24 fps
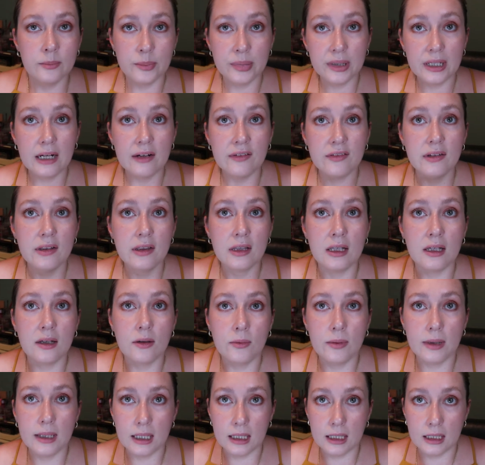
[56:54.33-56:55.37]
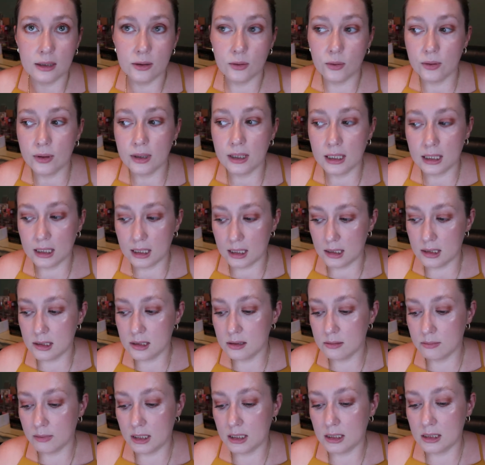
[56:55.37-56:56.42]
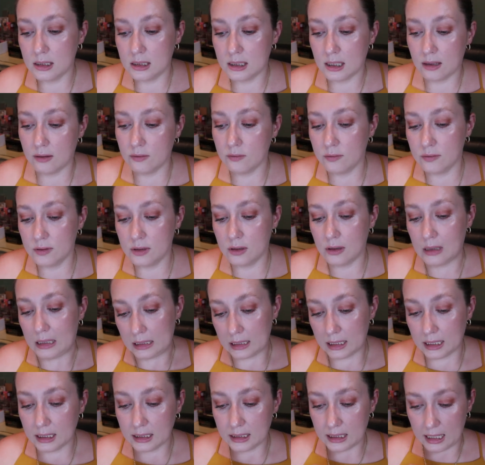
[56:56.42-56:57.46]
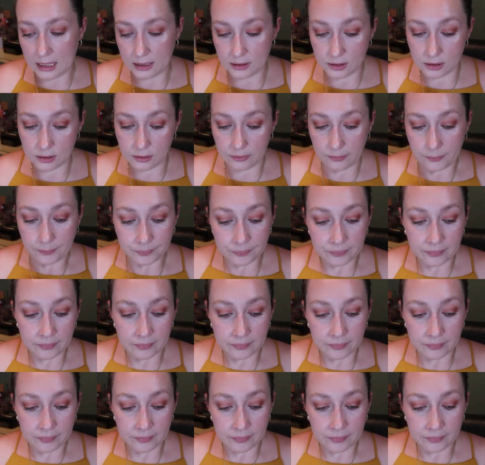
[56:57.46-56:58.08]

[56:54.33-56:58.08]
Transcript: put everything away and organize my stuff. So I like that too.